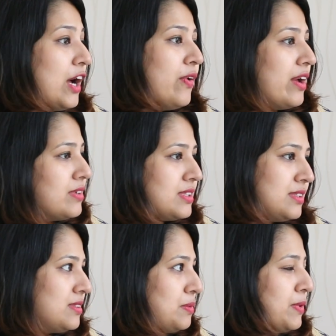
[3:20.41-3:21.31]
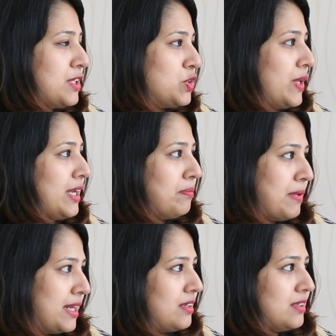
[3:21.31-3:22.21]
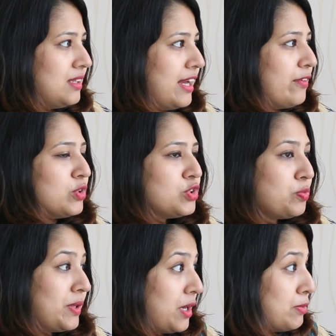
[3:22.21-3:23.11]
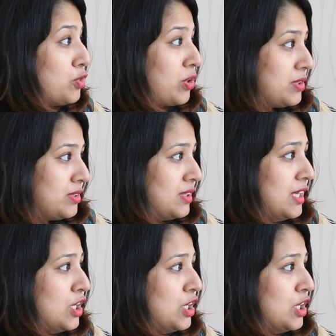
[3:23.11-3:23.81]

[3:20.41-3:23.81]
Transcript: now I was pursuing medical. I wanted to become a doctor.